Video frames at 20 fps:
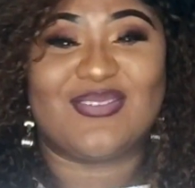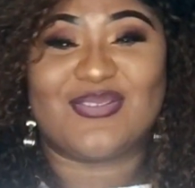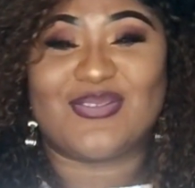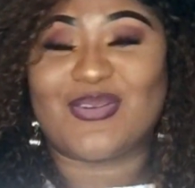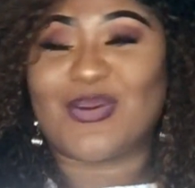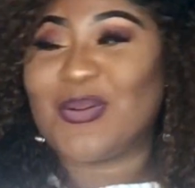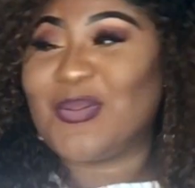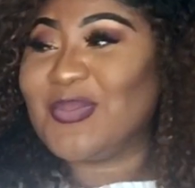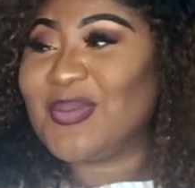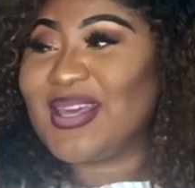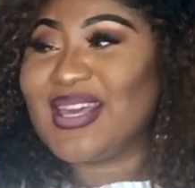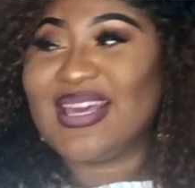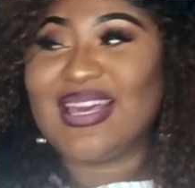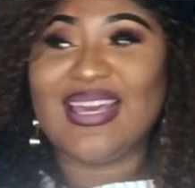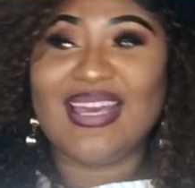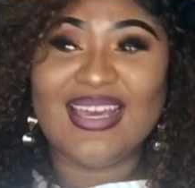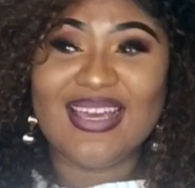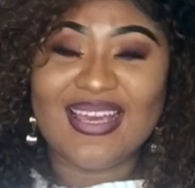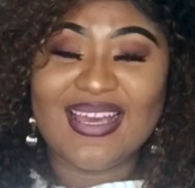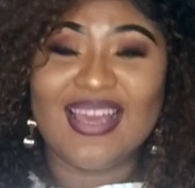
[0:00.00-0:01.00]
For
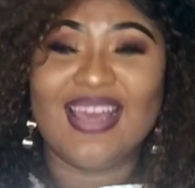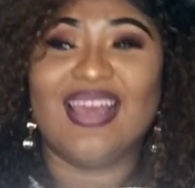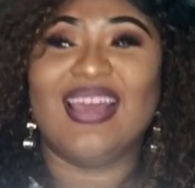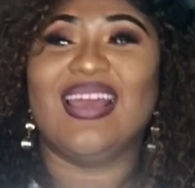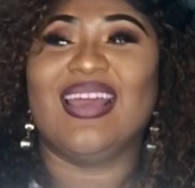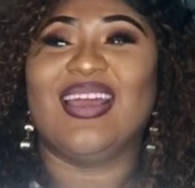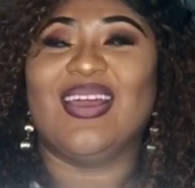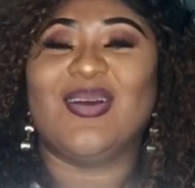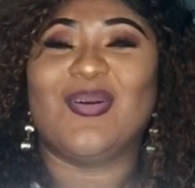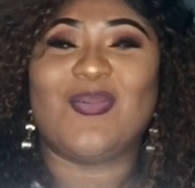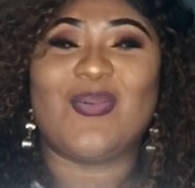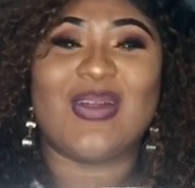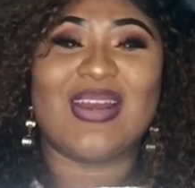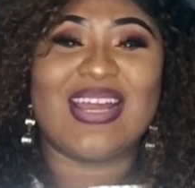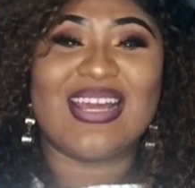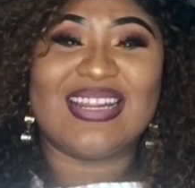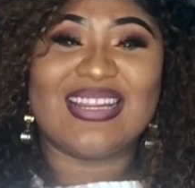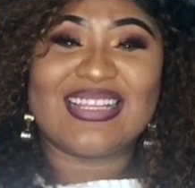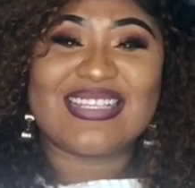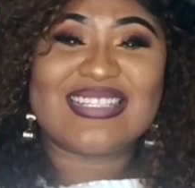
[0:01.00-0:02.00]
me, when
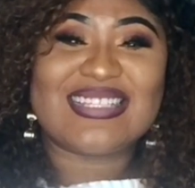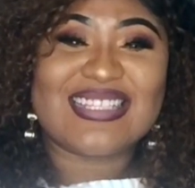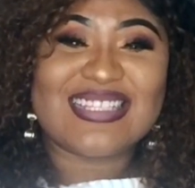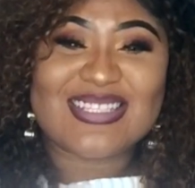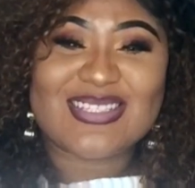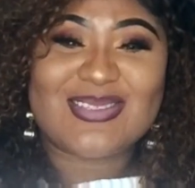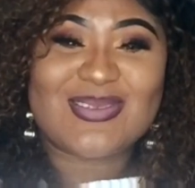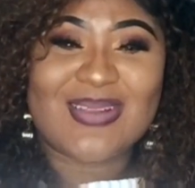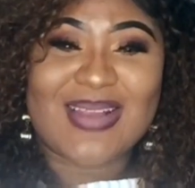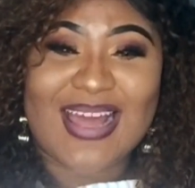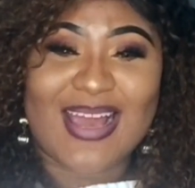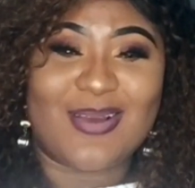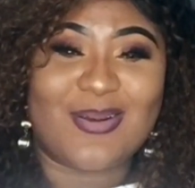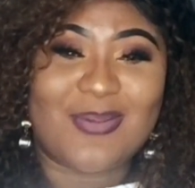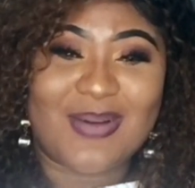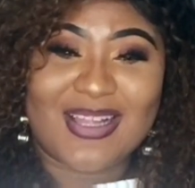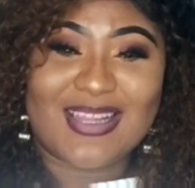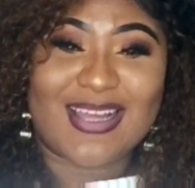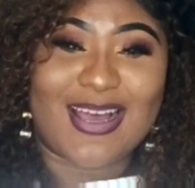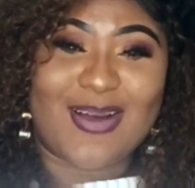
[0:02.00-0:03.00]
I listen to like
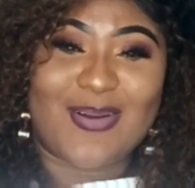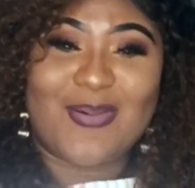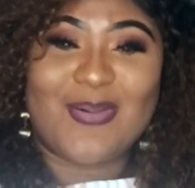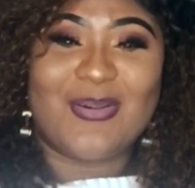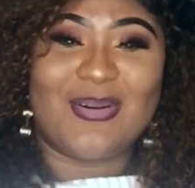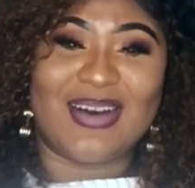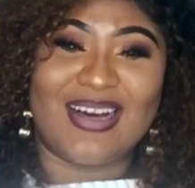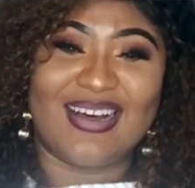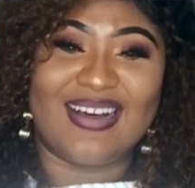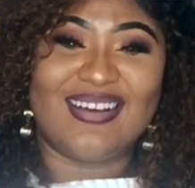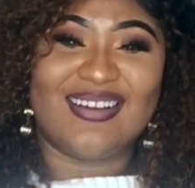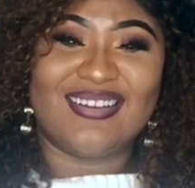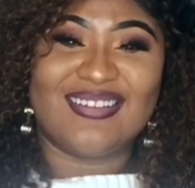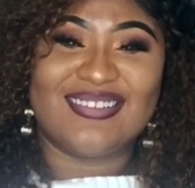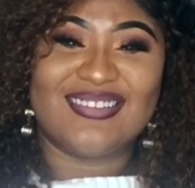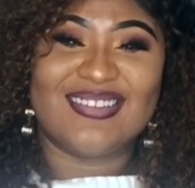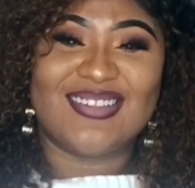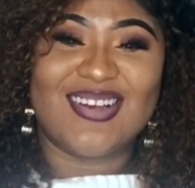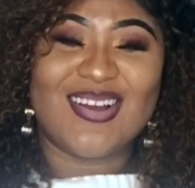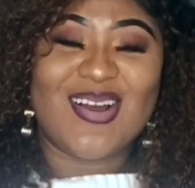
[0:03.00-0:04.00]
Kwadakora
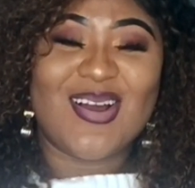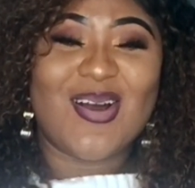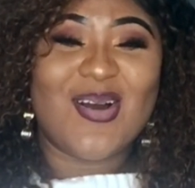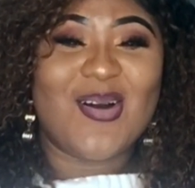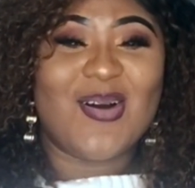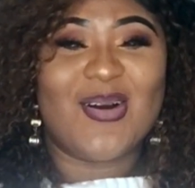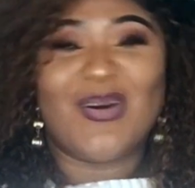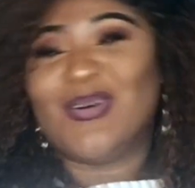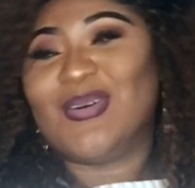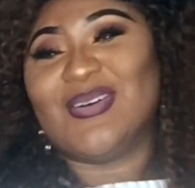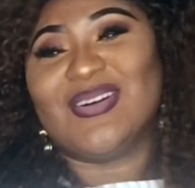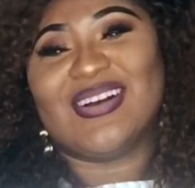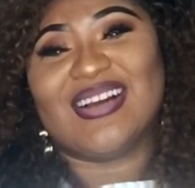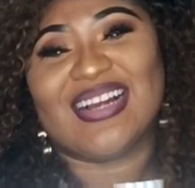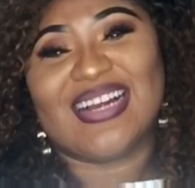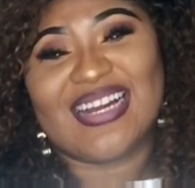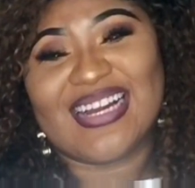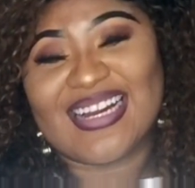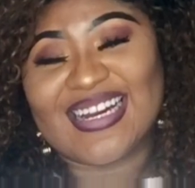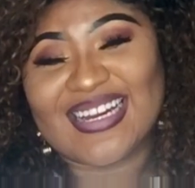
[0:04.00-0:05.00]

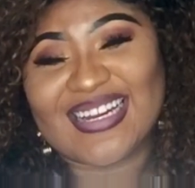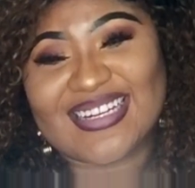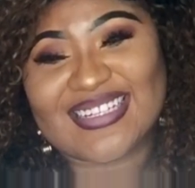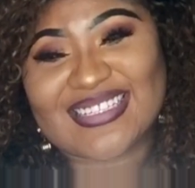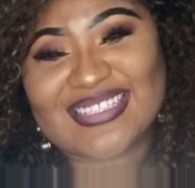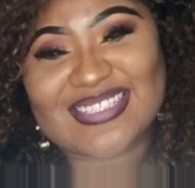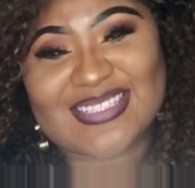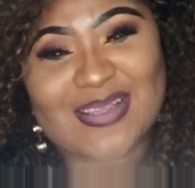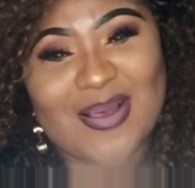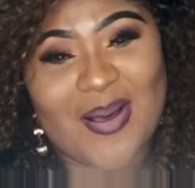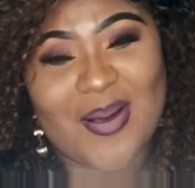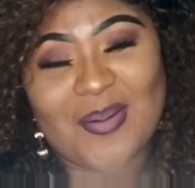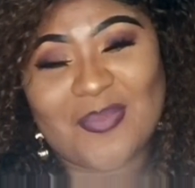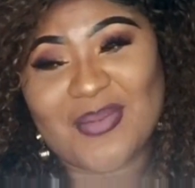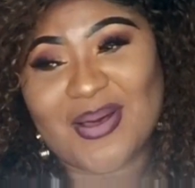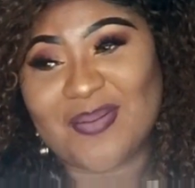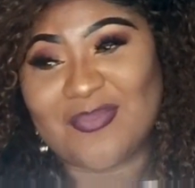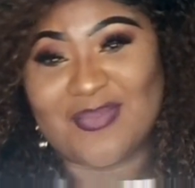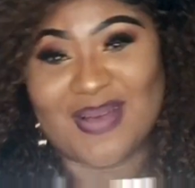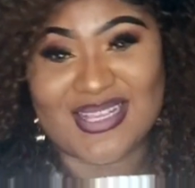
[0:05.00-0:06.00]
or
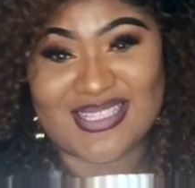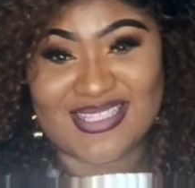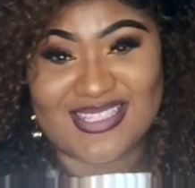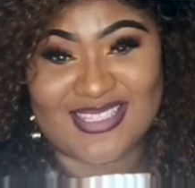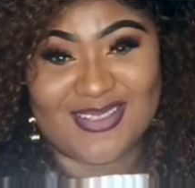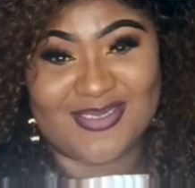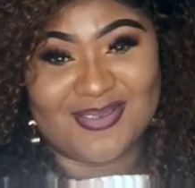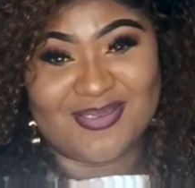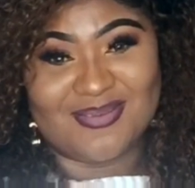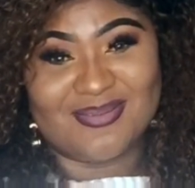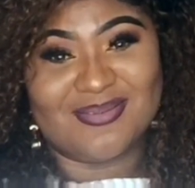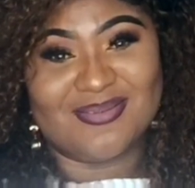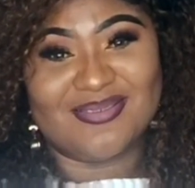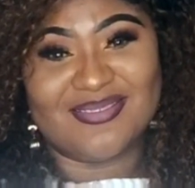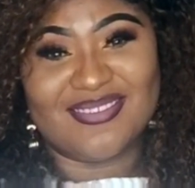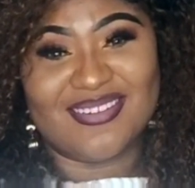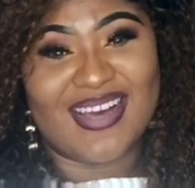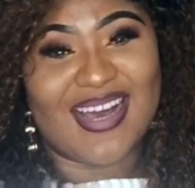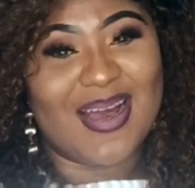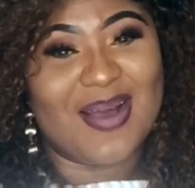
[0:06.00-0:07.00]
some
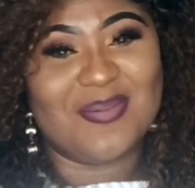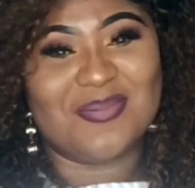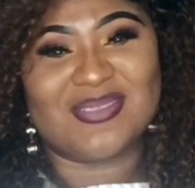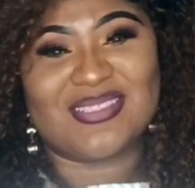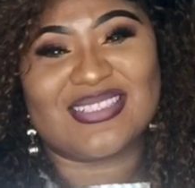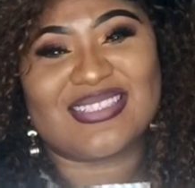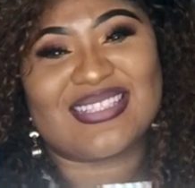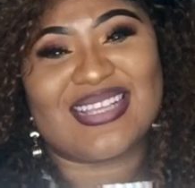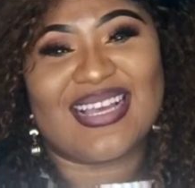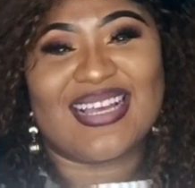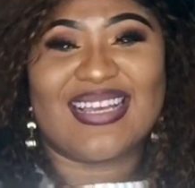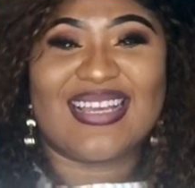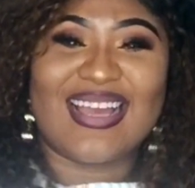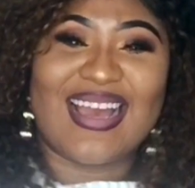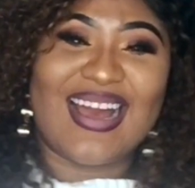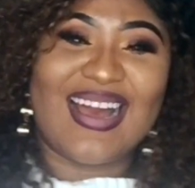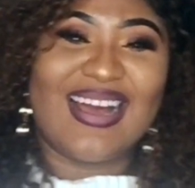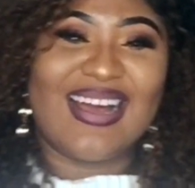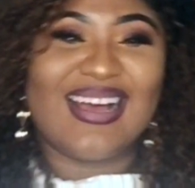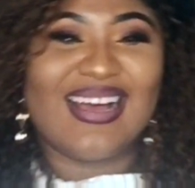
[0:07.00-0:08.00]
Madilu, I'm just like,
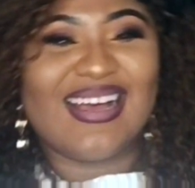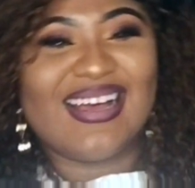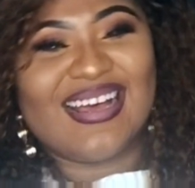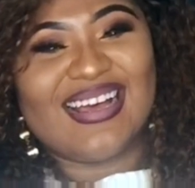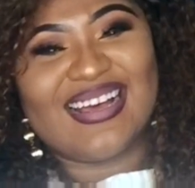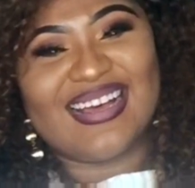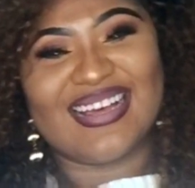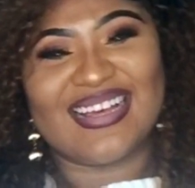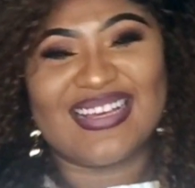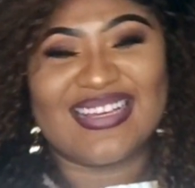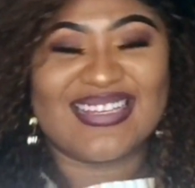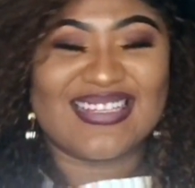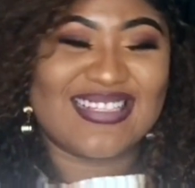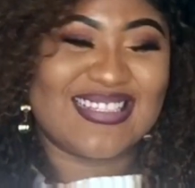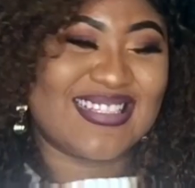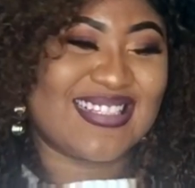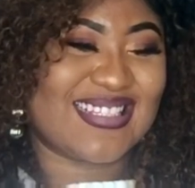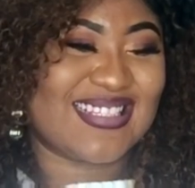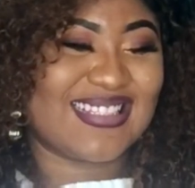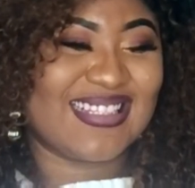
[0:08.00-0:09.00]

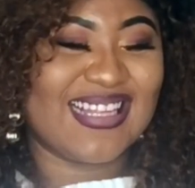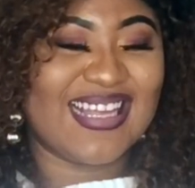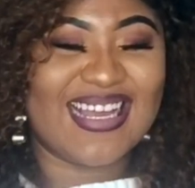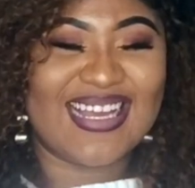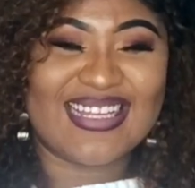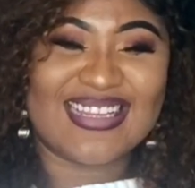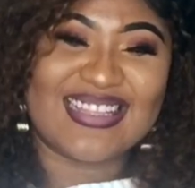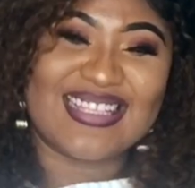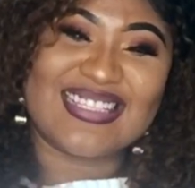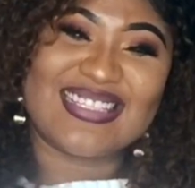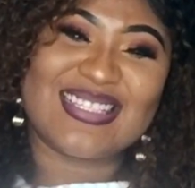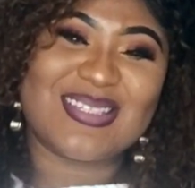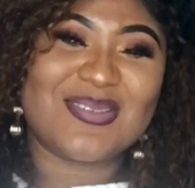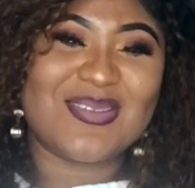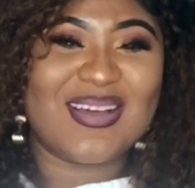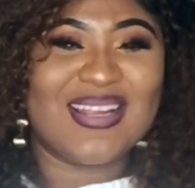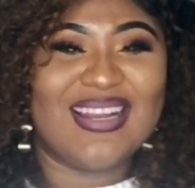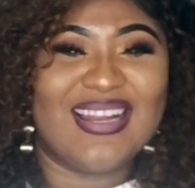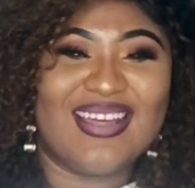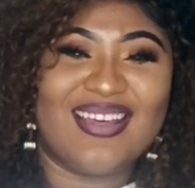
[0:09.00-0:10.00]
yes, like this is
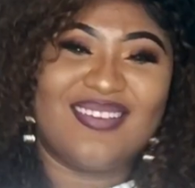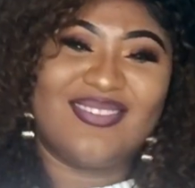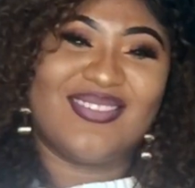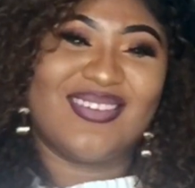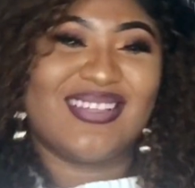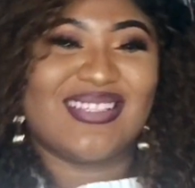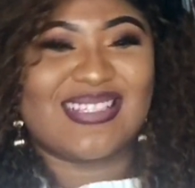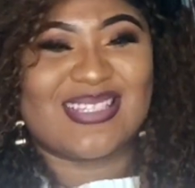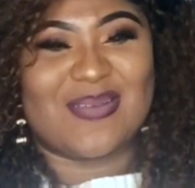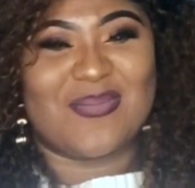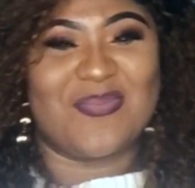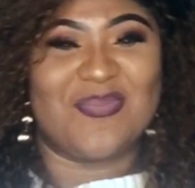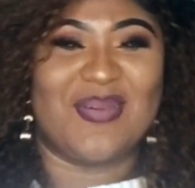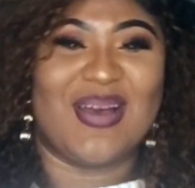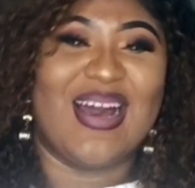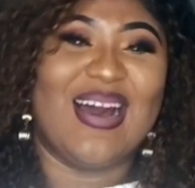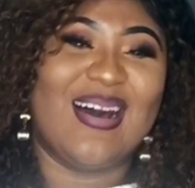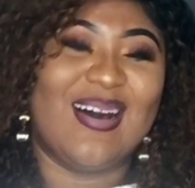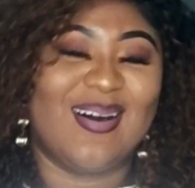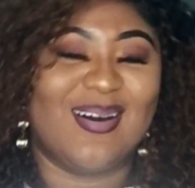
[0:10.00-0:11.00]
what life is
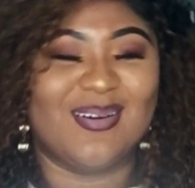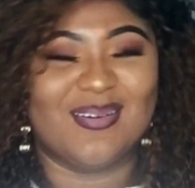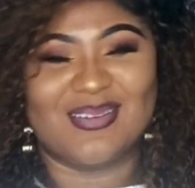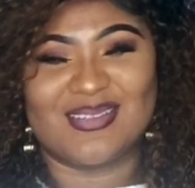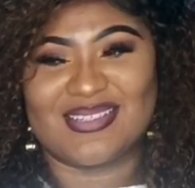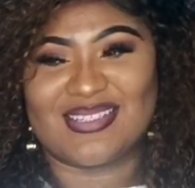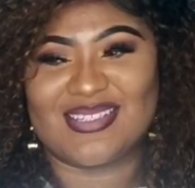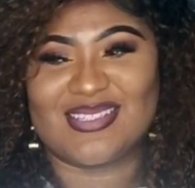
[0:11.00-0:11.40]
about.